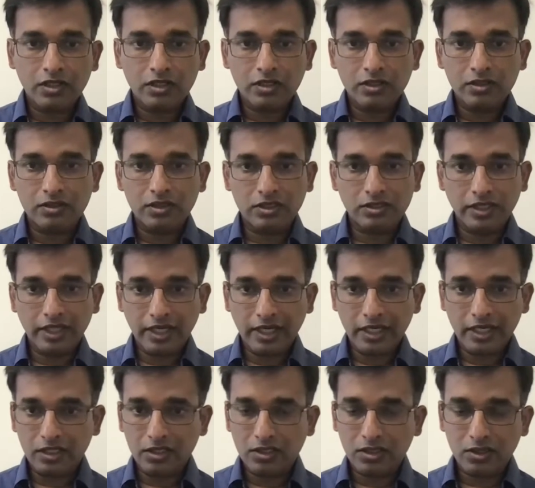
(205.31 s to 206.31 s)
The
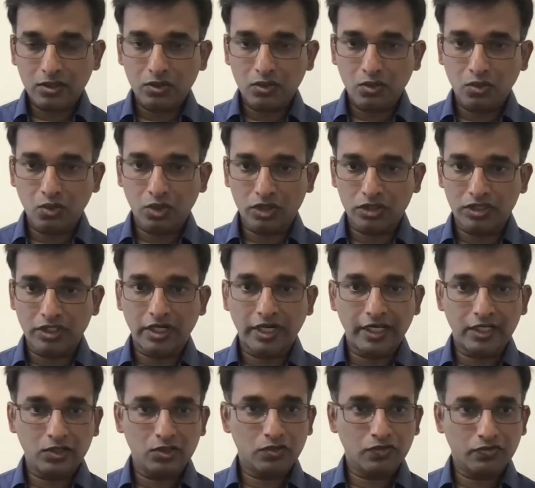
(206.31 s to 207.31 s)
second was the
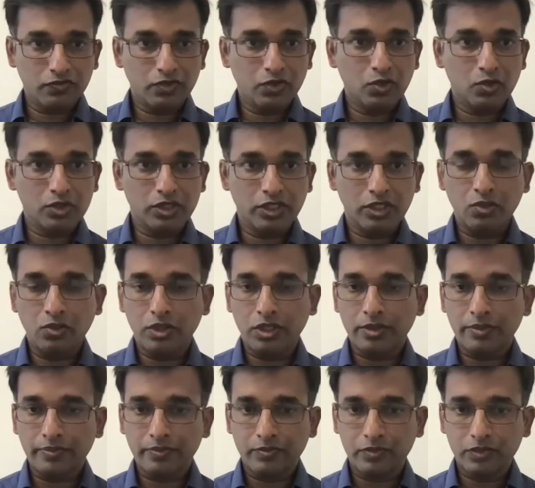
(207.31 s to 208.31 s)
rise of NoSQL
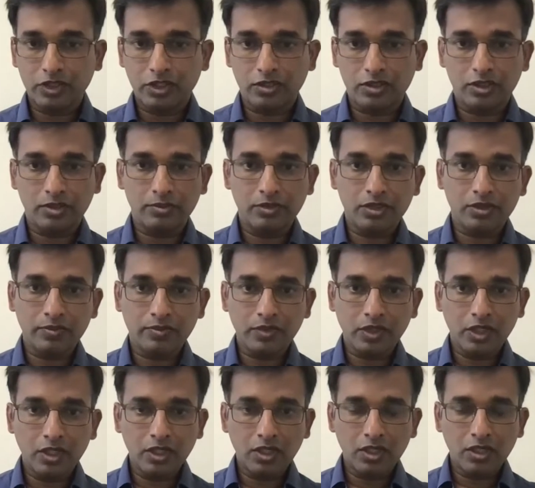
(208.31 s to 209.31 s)
systems.
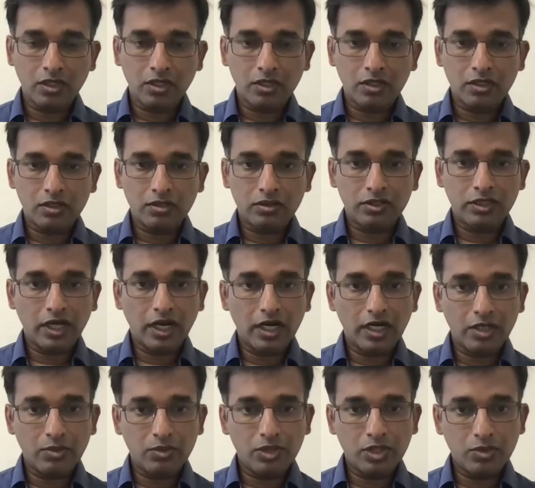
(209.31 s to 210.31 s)
The
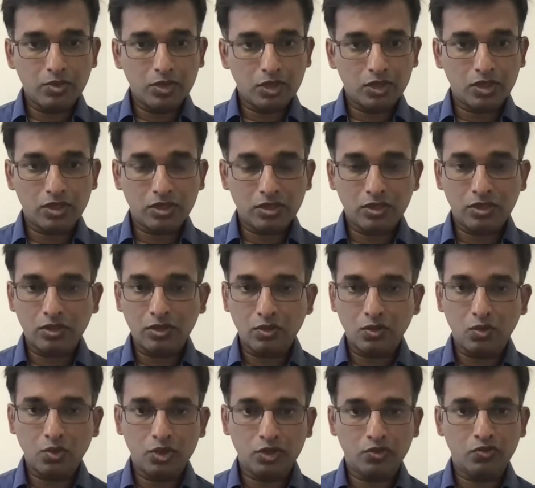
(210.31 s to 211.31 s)
RDBMS
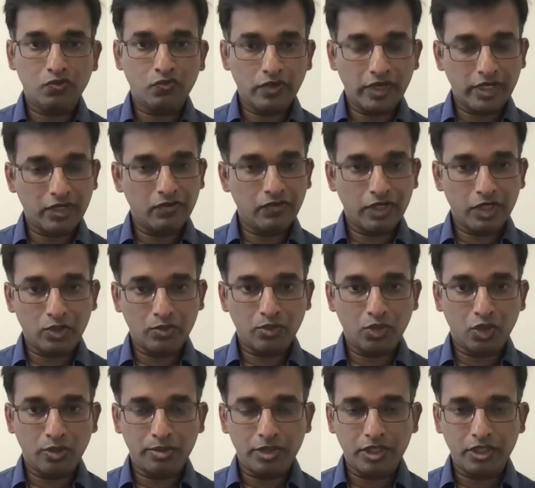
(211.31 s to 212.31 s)
was very
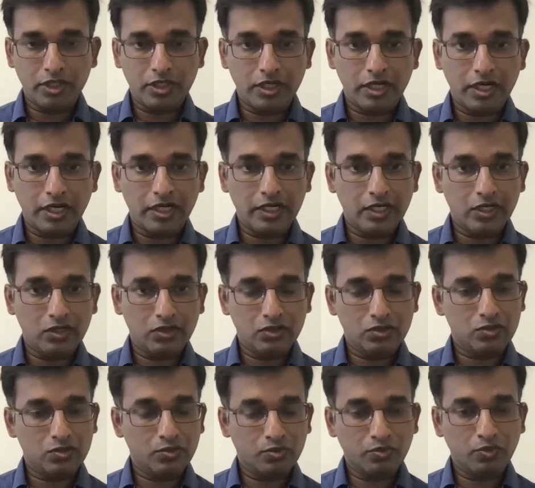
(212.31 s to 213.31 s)
popular and it is
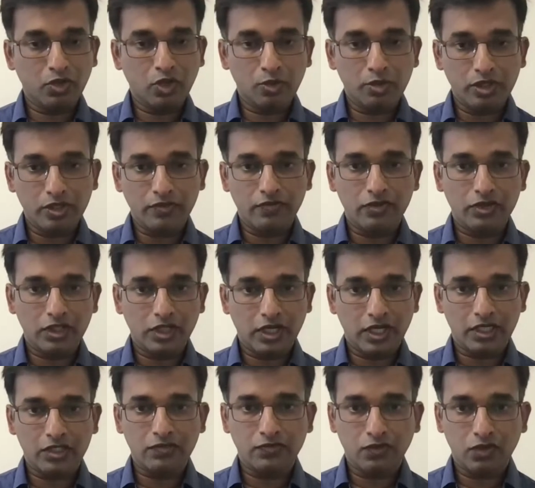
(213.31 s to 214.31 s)
popular for the
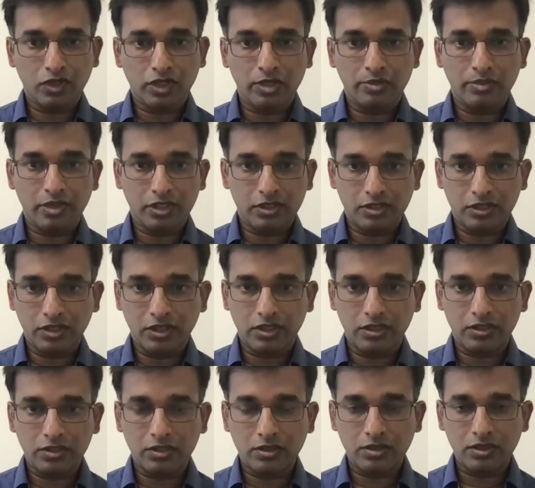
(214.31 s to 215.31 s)
last 40 plus
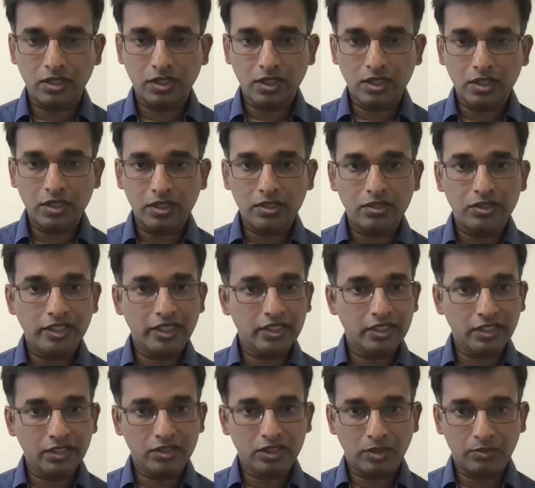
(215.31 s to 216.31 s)
years. Changing
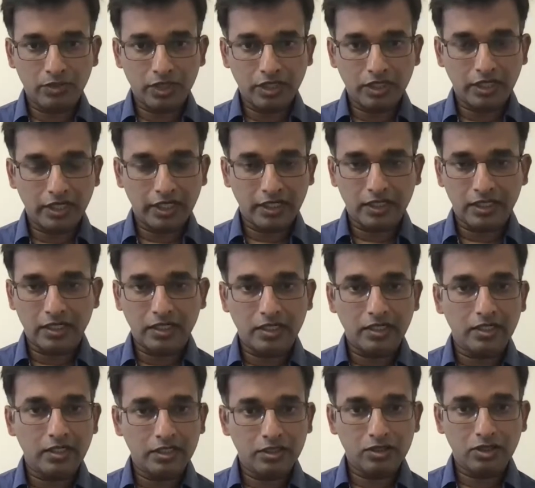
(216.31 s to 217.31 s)
something like that
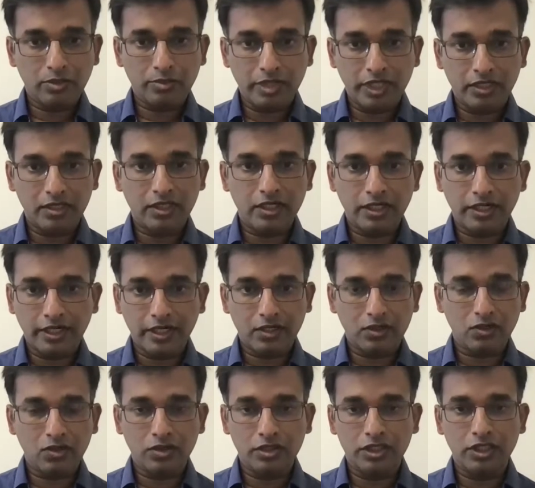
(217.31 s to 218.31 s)
and disrupting that
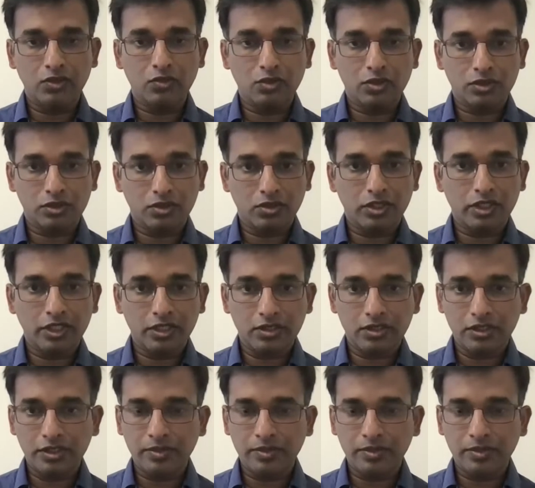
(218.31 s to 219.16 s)
technology was not easy.